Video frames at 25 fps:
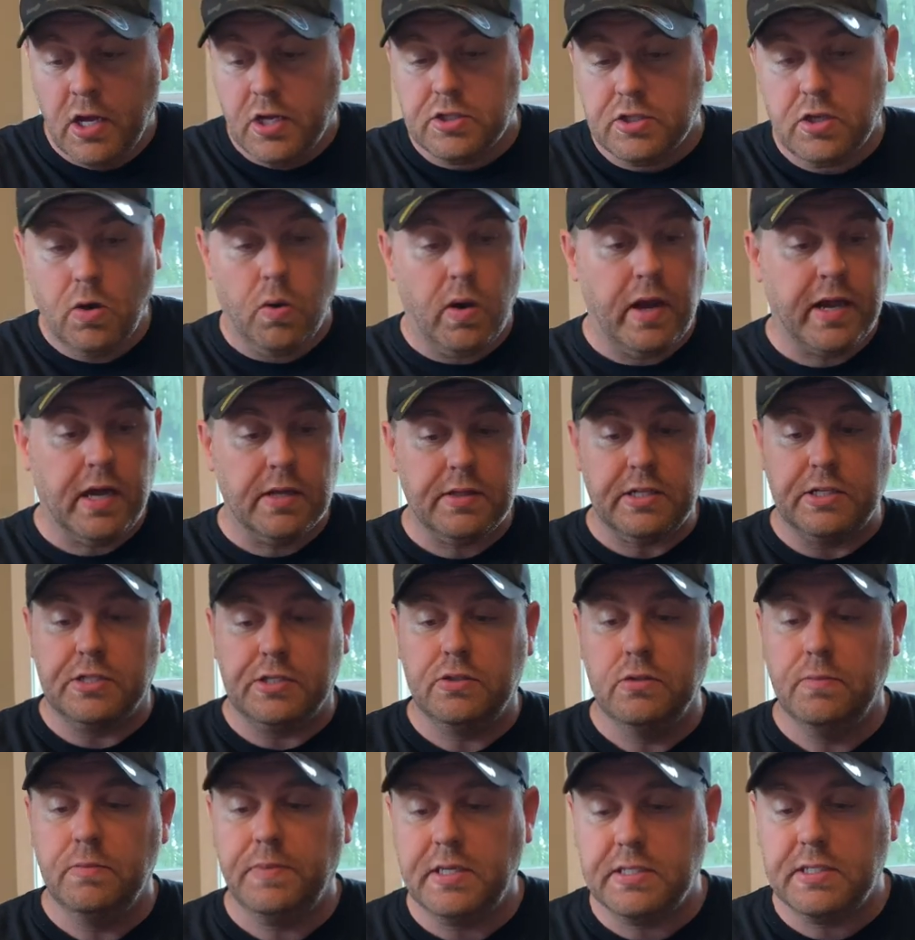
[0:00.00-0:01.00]
So I got
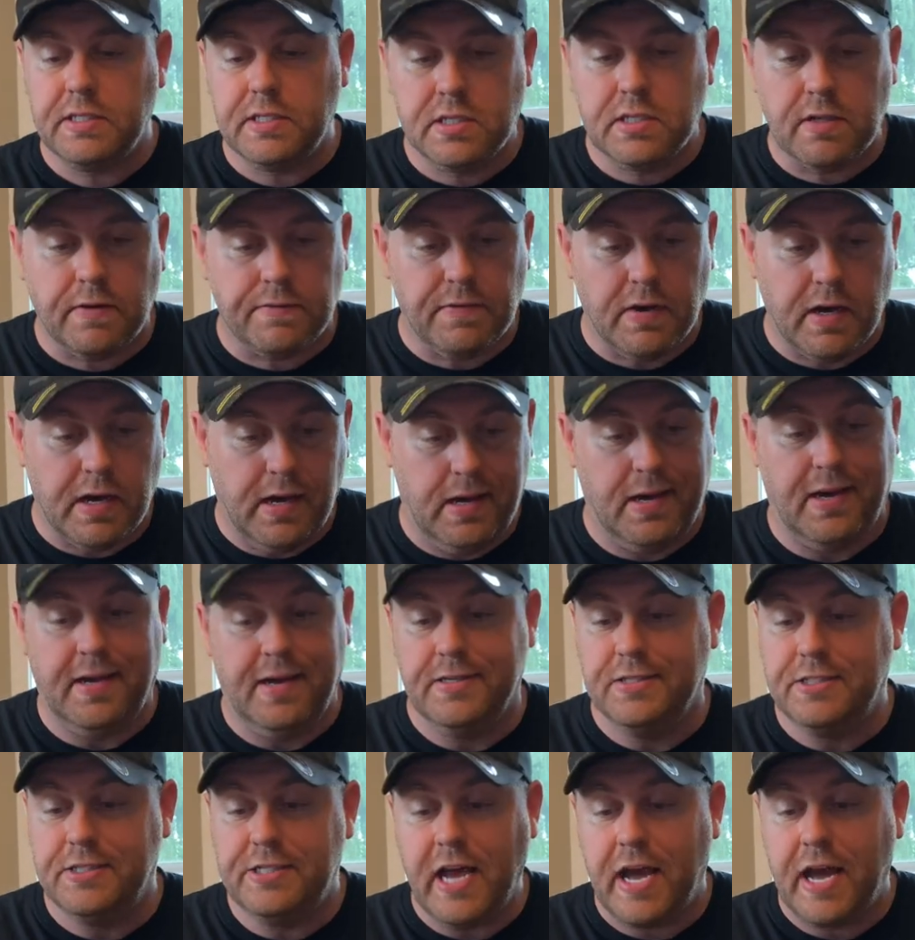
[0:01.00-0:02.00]
these two pieces of
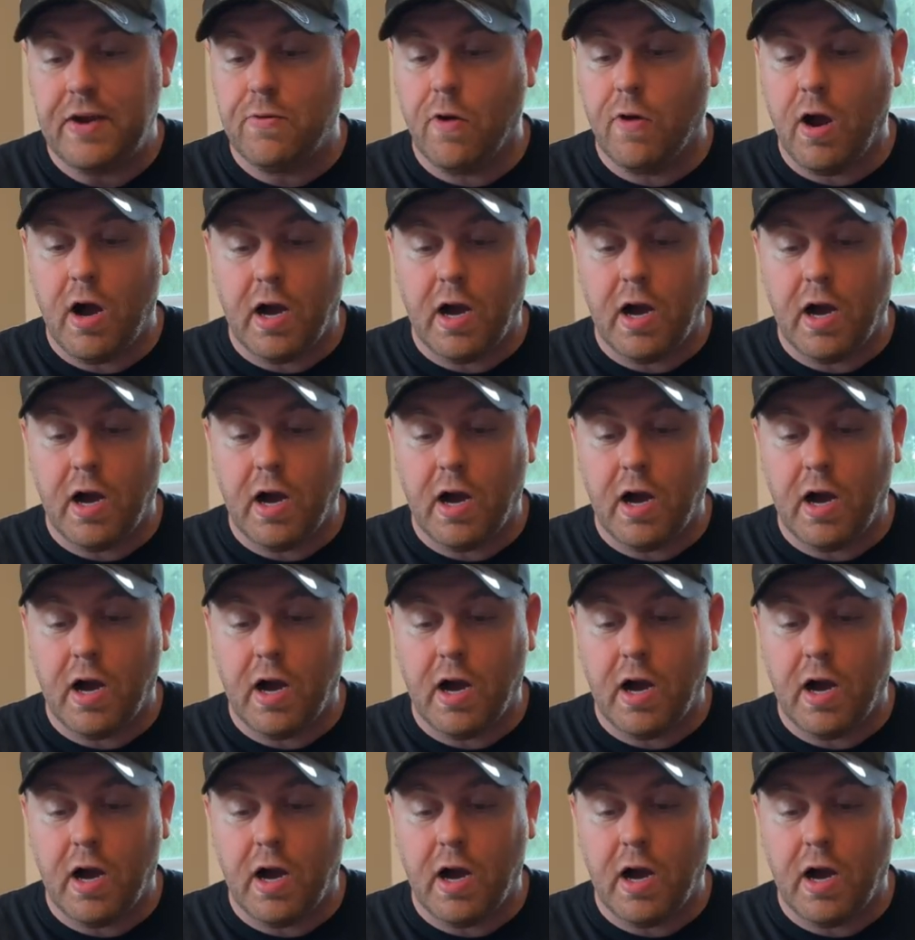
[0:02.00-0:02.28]
dead